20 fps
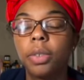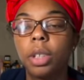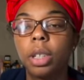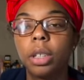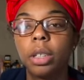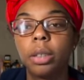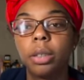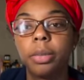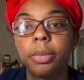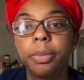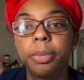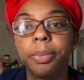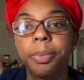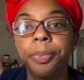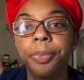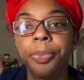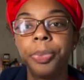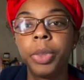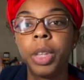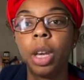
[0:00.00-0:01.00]
on
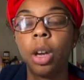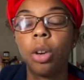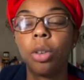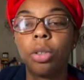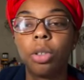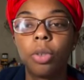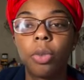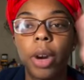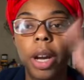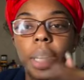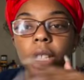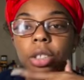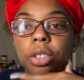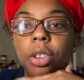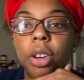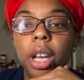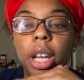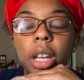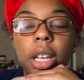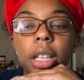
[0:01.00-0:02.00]
the right
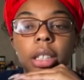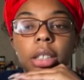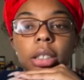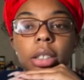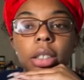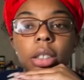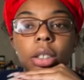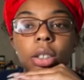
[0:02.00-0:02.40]
track,